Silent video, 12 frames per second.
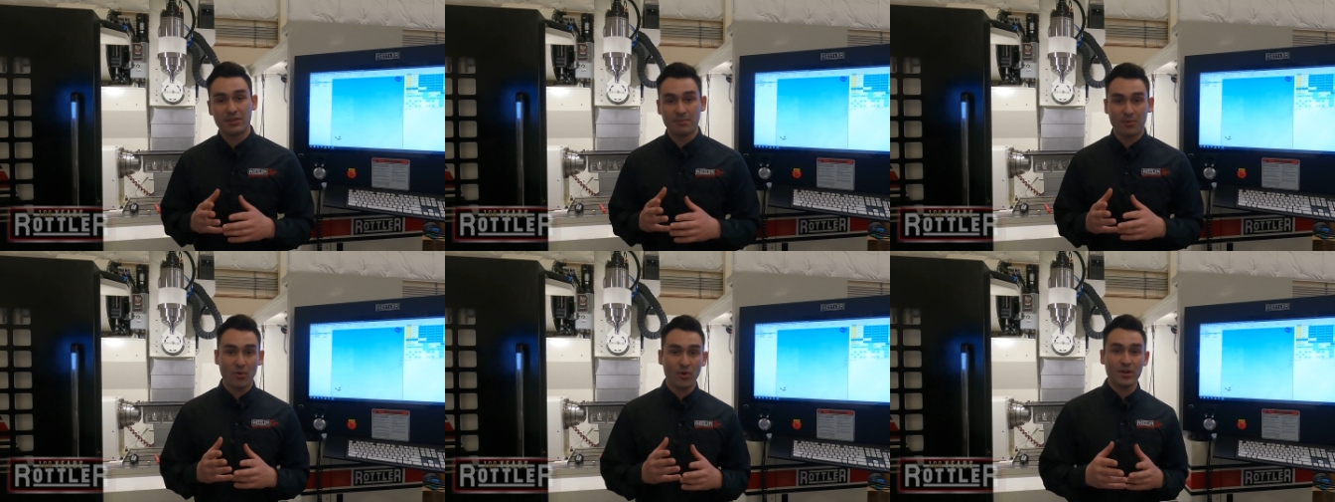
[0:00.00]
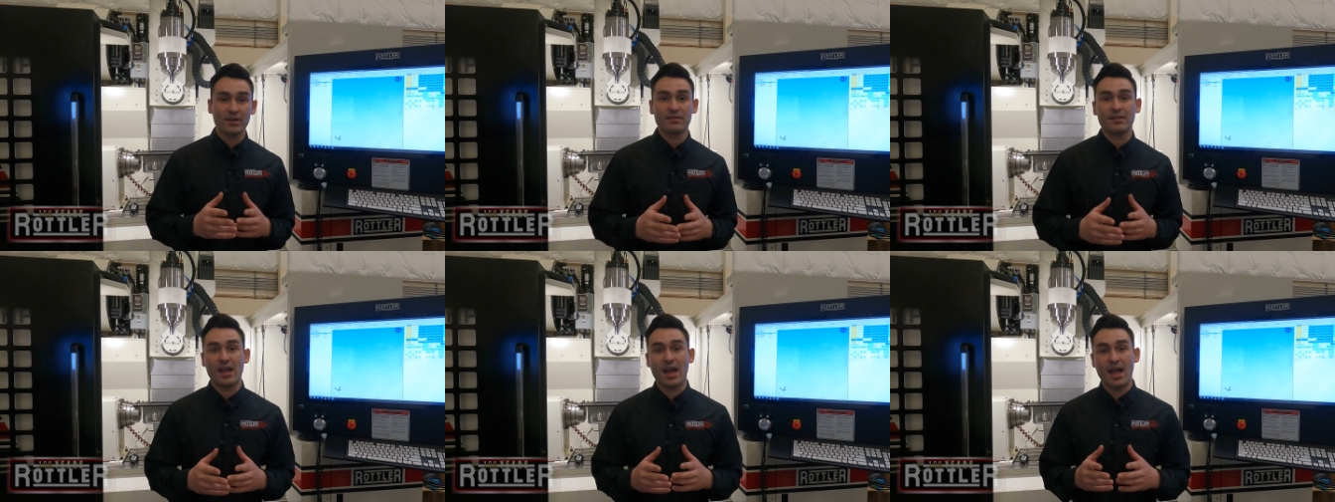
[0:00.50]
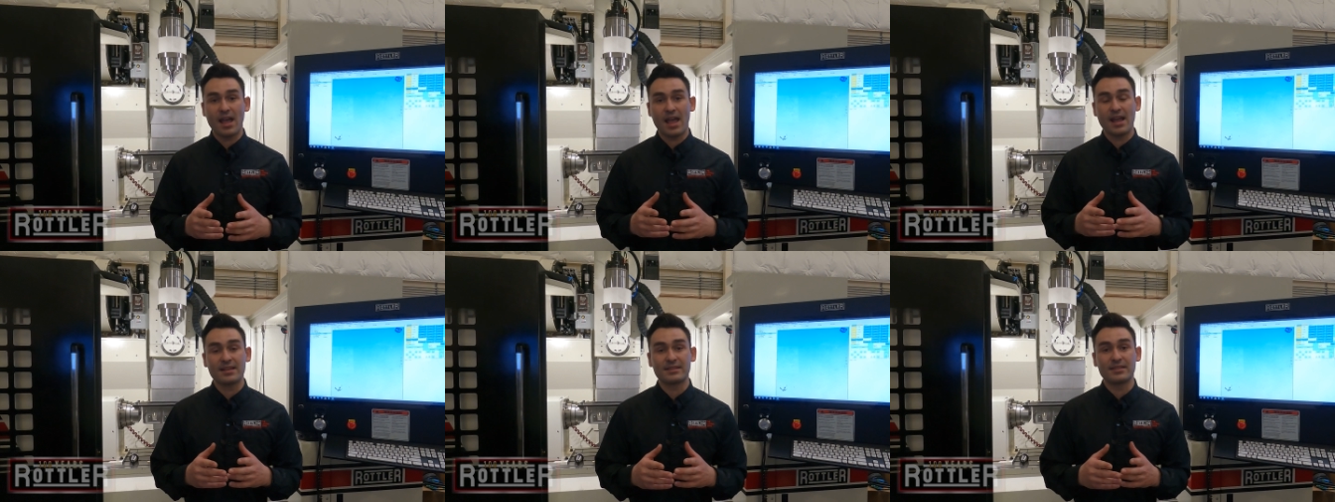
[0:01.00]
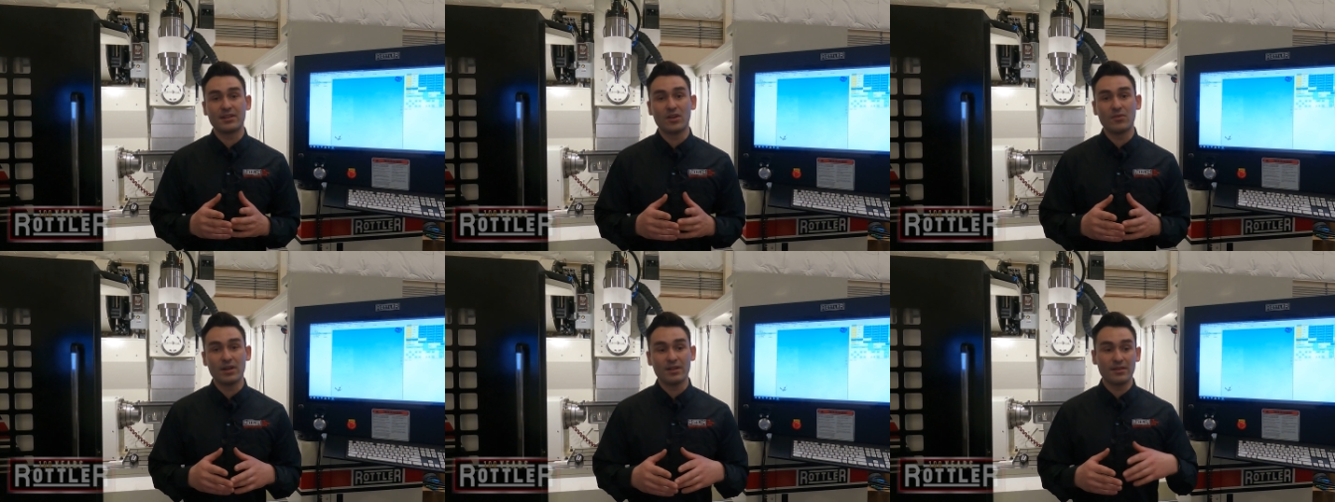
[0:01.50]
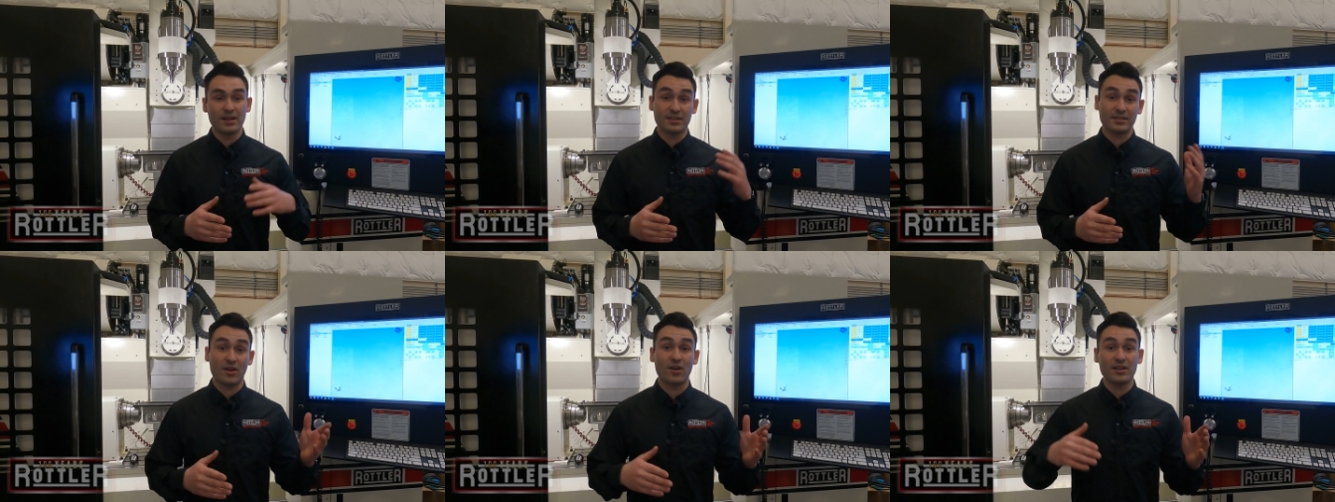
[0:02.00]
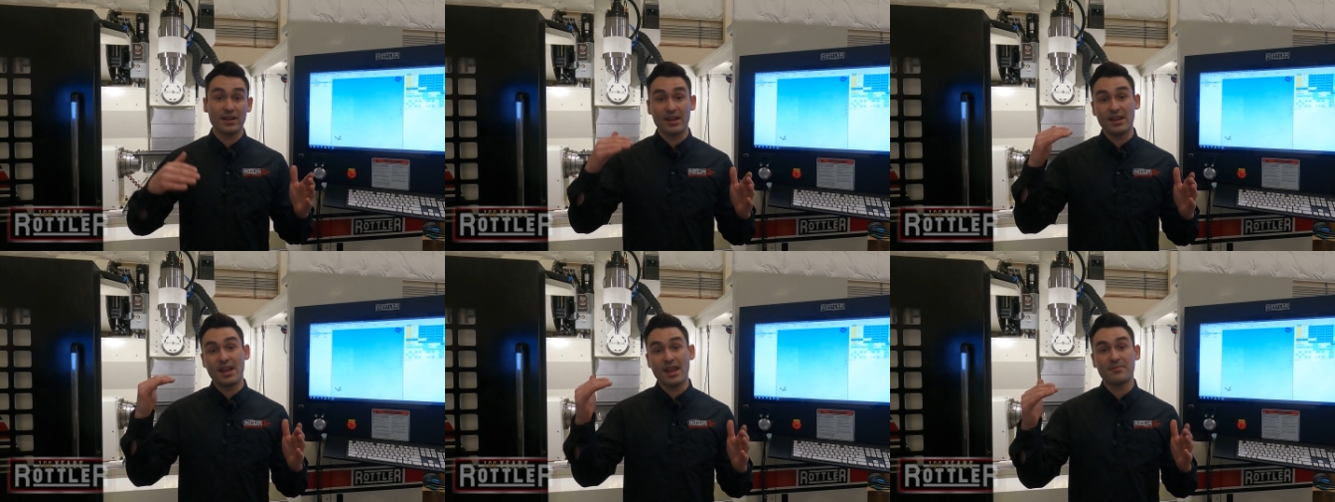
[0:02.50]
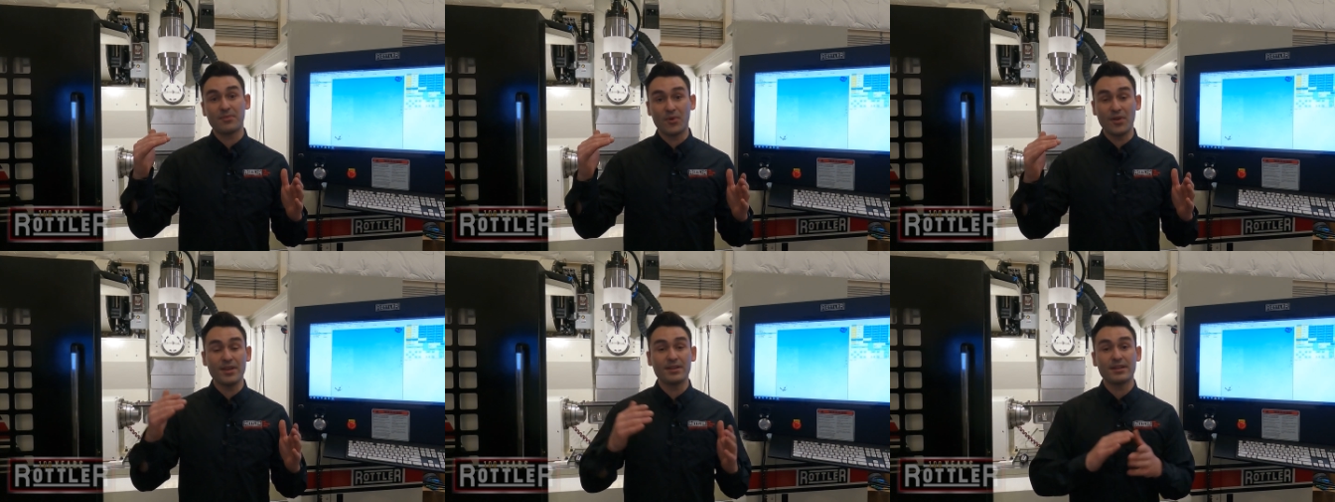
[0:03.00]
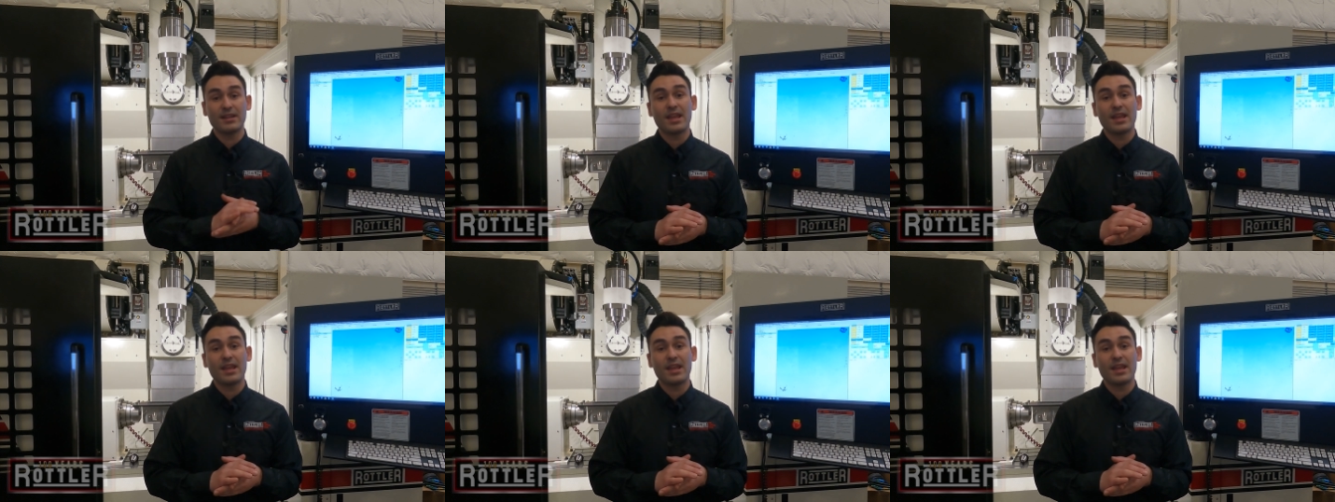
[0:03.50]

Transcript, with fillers: The port uh, has, you know, a, a start and an end point,